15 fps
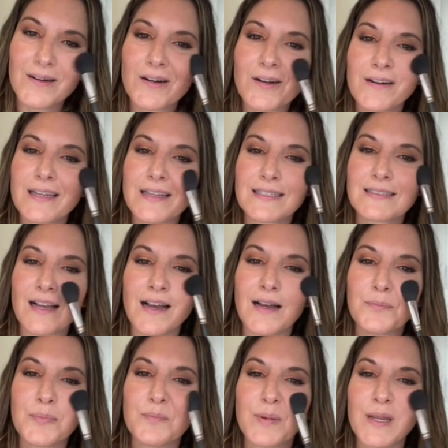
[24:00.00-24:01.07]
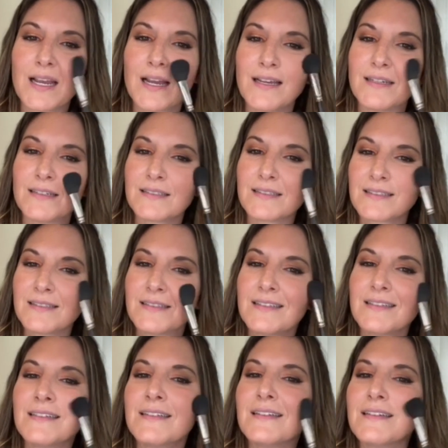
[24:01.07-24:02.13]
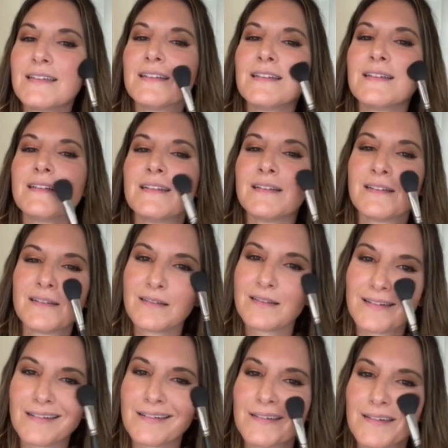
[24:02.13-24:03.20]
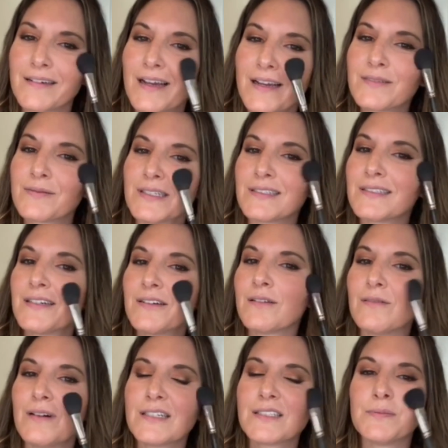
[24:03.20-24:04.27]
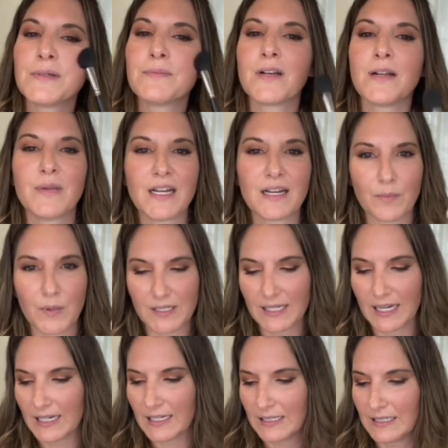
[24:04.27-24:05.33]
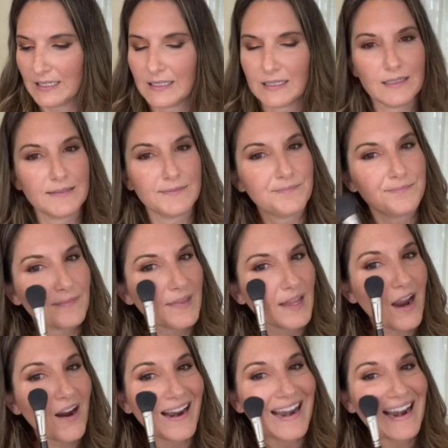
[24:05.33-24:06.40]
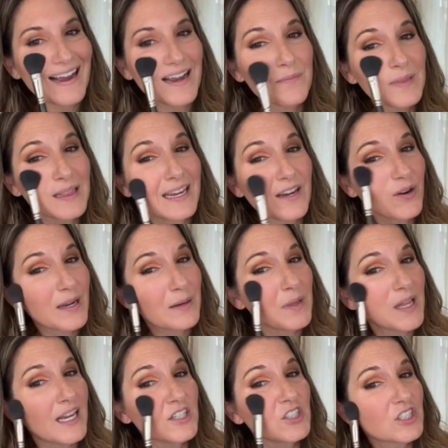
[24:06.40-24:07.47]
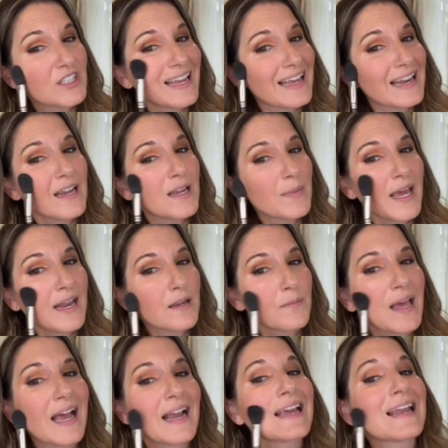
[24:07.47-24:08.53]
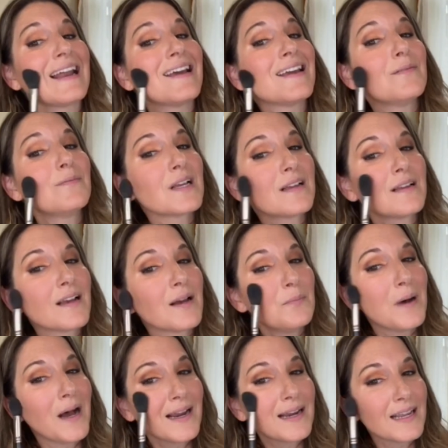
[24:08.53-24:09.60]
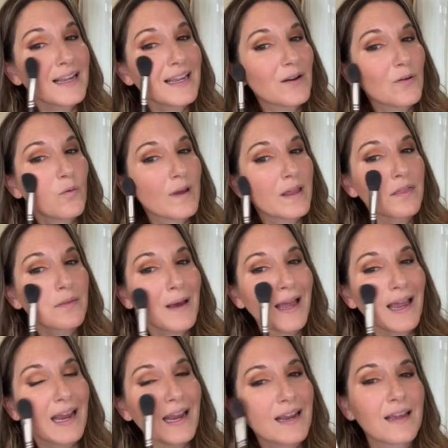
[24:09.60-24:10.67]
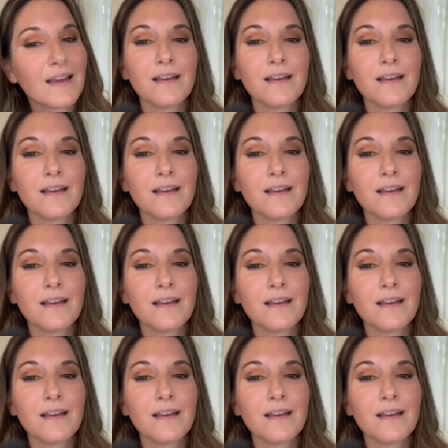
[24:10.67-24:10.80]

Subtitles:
hurry this up because you guys want to sit here and watch me put on makeup all day. All right, I'm layering blush, and I am heading back, and I am combining it with my